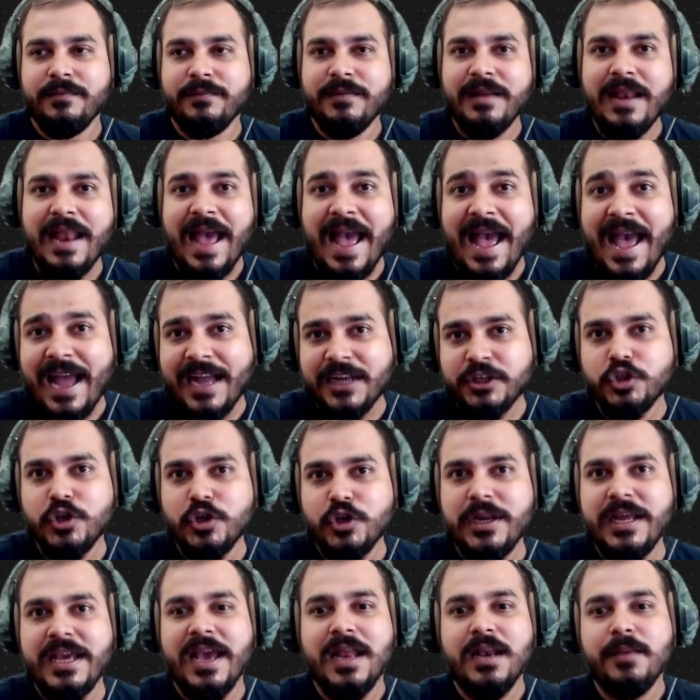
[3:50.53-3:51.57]
will
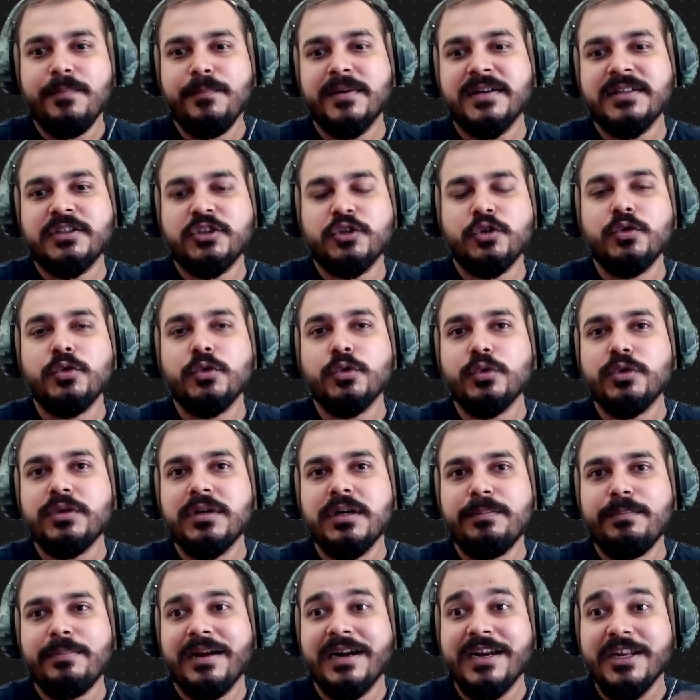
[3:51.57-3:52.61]
actually help us to do
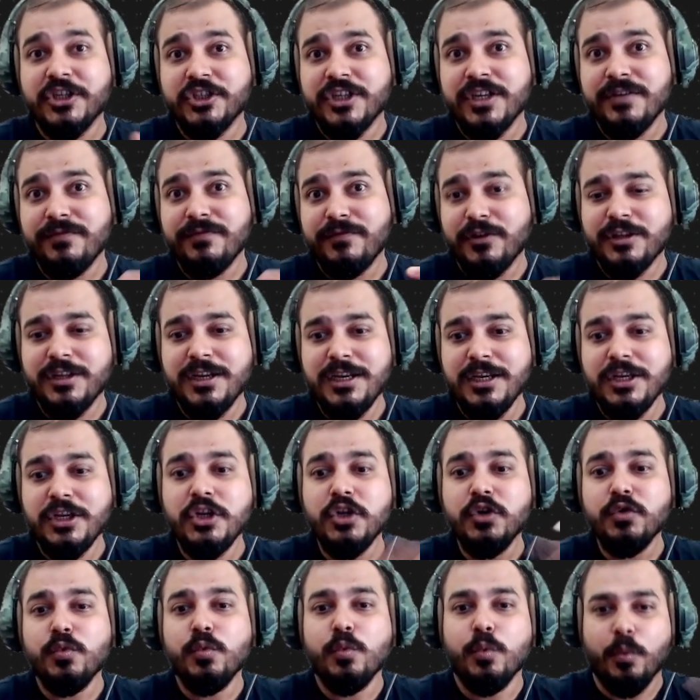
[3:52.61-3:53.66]
the prediction for the
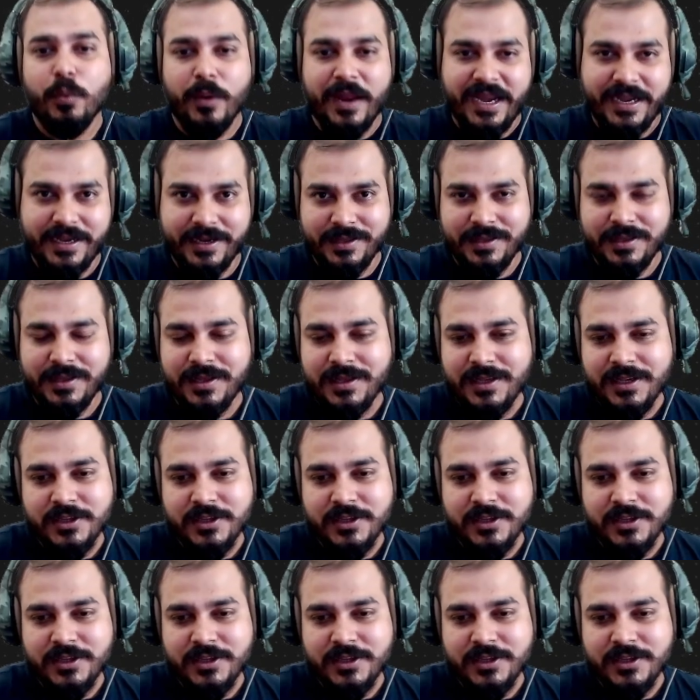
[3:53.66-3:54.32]
new weight.